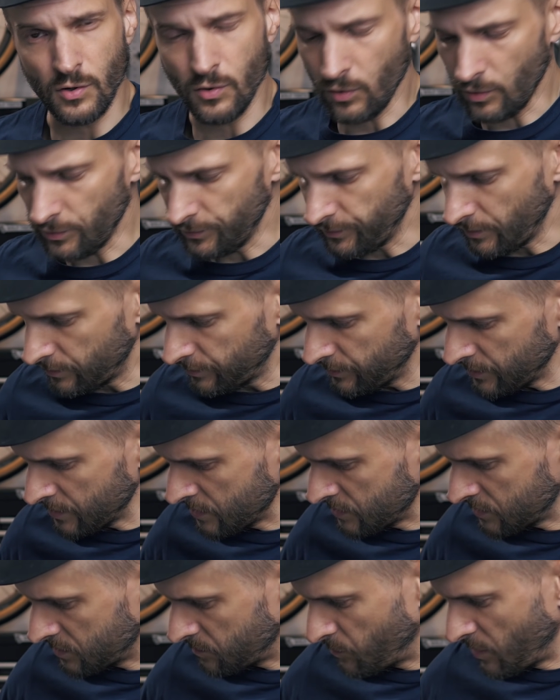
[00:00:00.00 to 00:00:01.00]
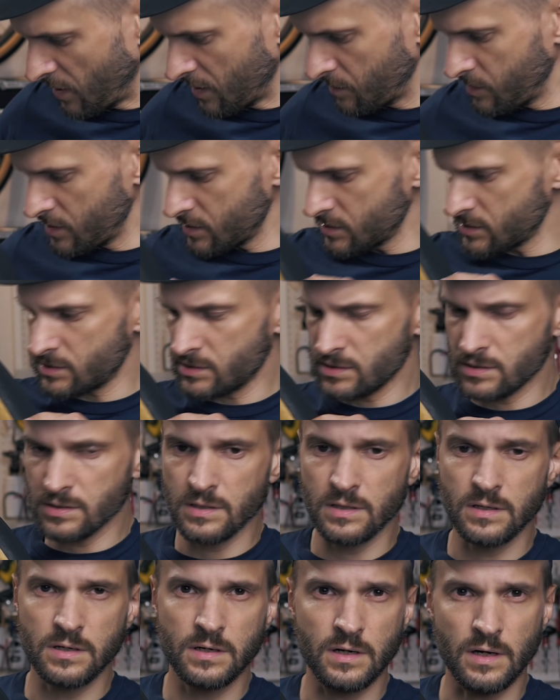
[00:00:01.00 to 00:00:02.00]
on these babies,
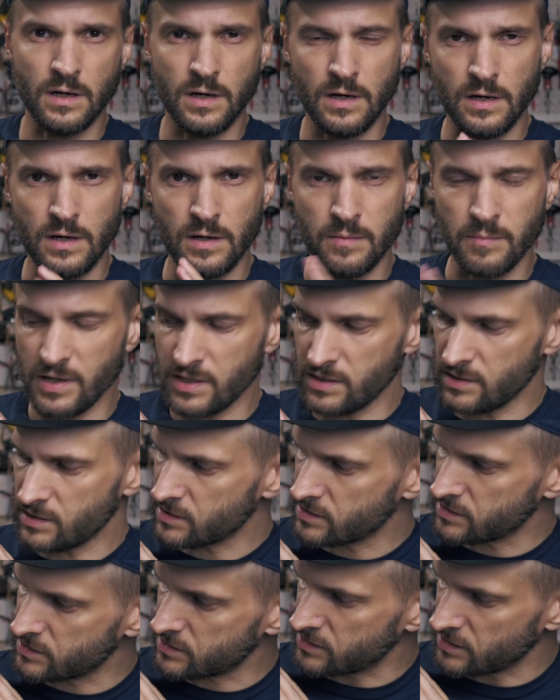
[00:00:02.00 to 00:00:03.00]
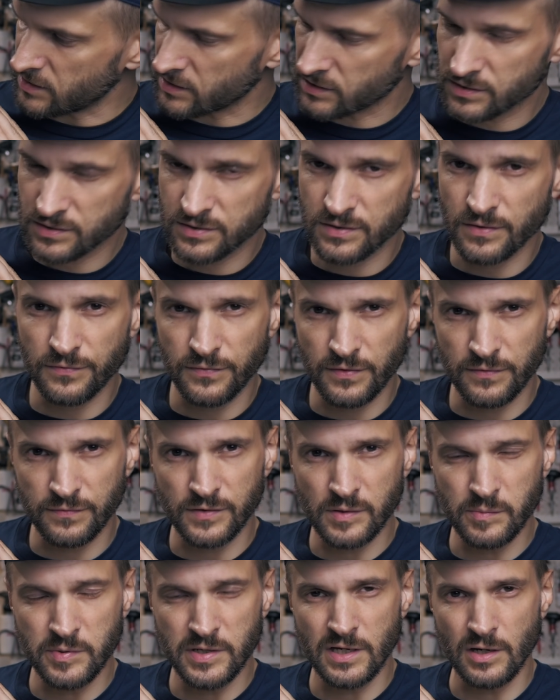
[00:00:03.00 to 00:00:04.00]
my
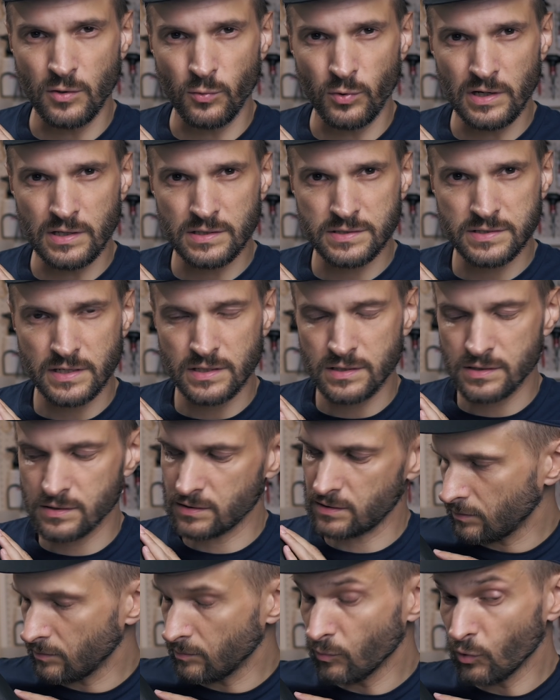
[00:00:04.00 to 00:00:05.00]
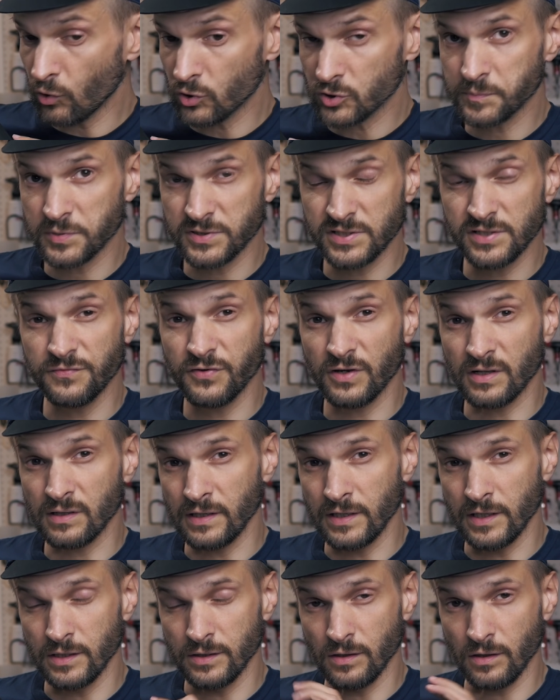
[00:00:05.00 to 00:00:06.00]
650B wheel set, more
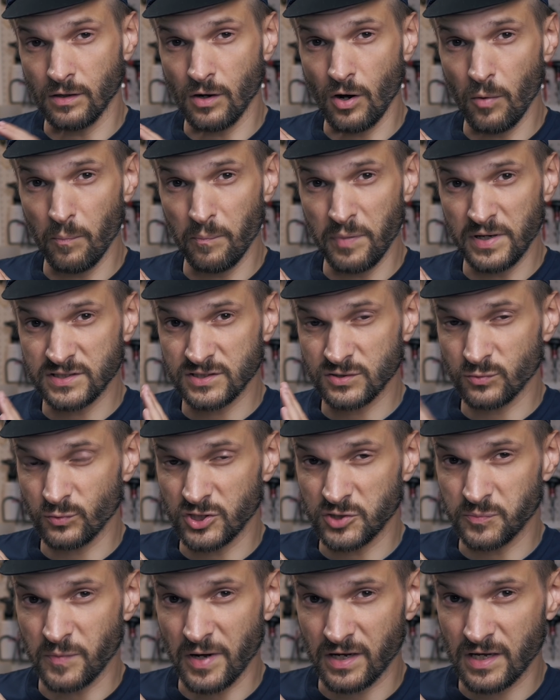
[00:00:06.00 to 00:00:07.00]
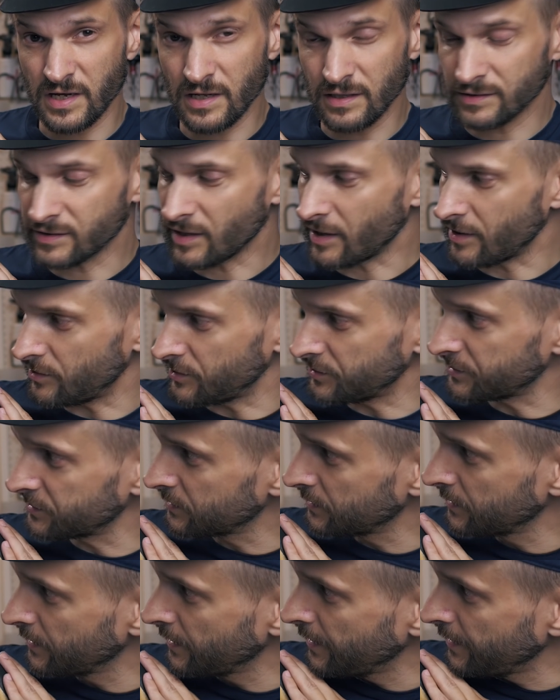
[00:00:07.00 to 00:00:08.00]
specifically the Compass Switchback Hill tires.
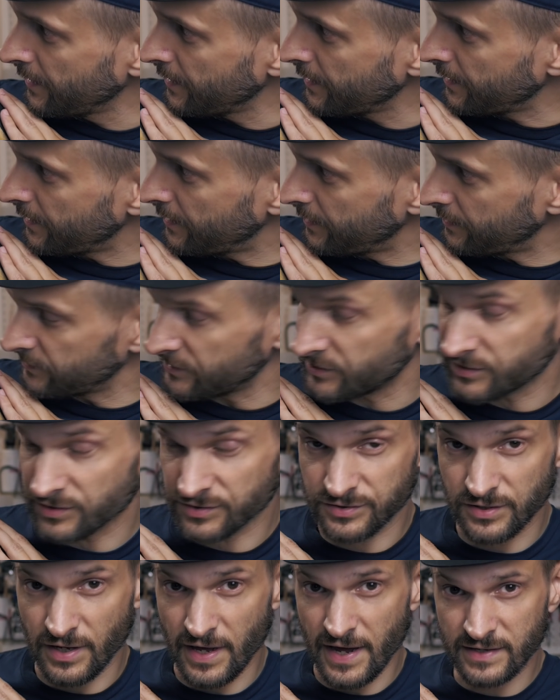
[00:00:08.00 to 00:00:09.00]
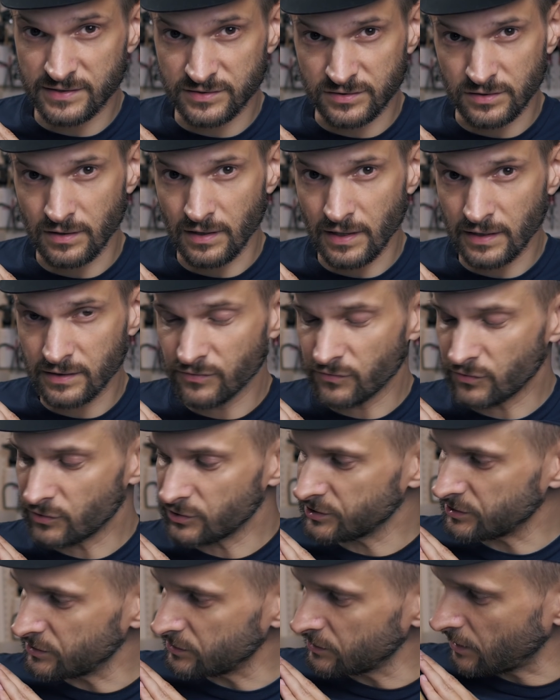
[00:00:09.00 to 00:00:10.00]
This is the Extralight
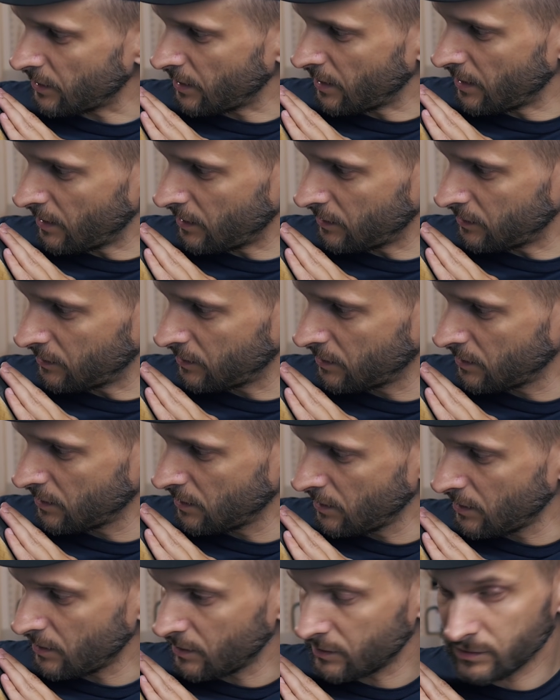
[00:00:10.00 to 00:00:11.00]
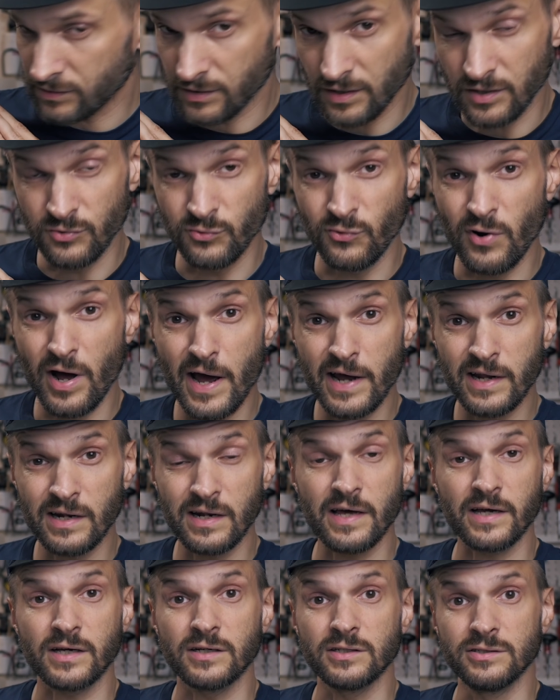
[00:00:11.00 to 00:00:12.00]
version and they ride
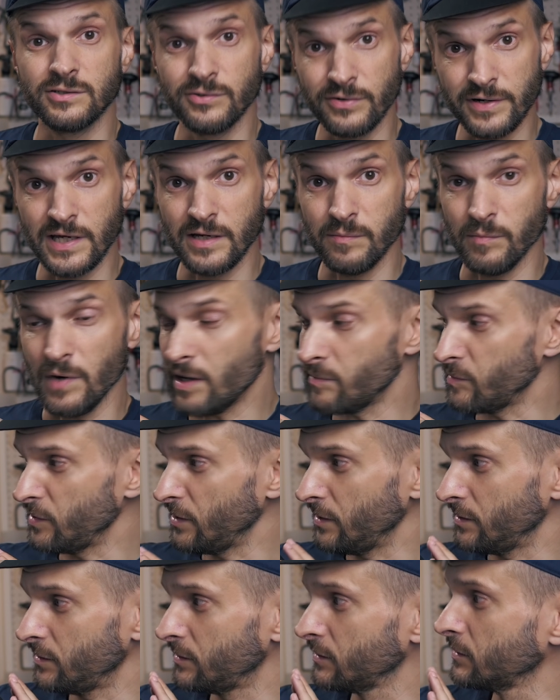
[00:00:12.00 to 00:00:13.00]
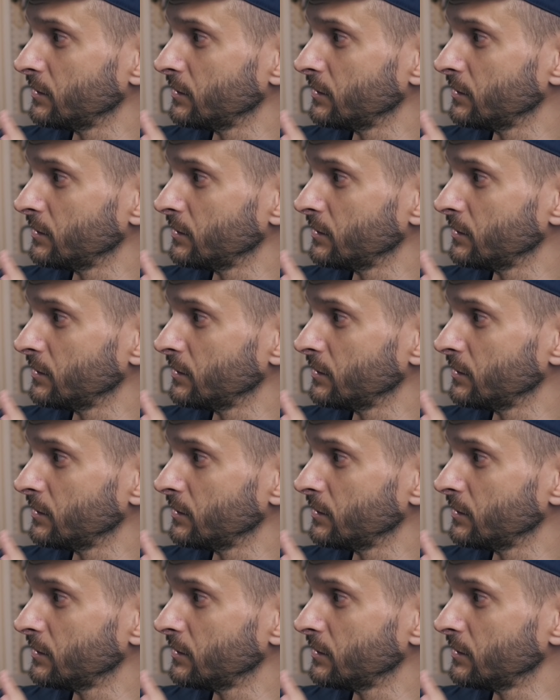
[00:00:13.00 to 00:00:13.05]
like a dream. I mean,